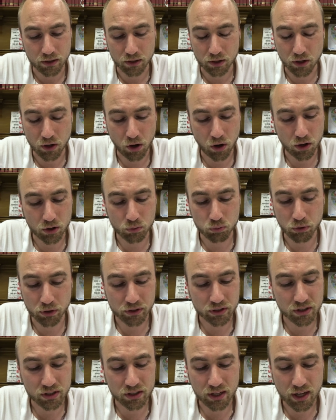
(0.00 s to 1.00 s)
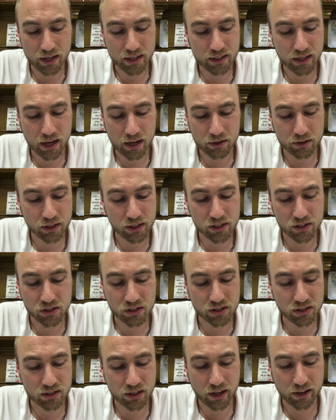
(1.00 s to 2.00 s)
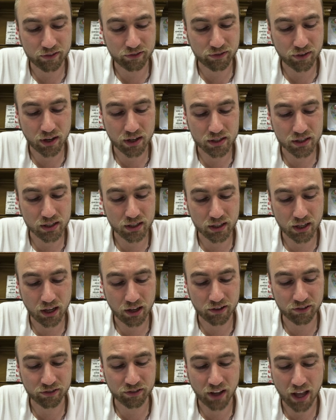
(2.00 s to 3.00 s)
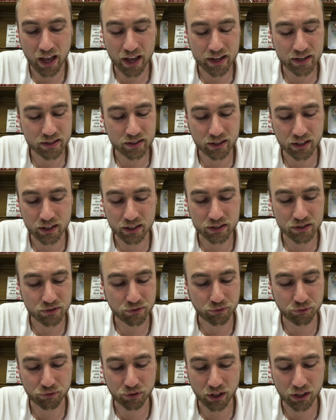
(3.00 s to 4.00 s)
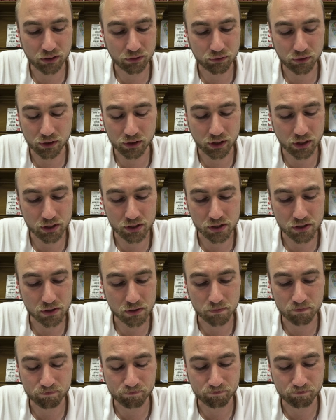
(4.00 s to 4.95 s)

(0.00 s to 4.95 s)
God will send out his steadfast love and his faithfulness.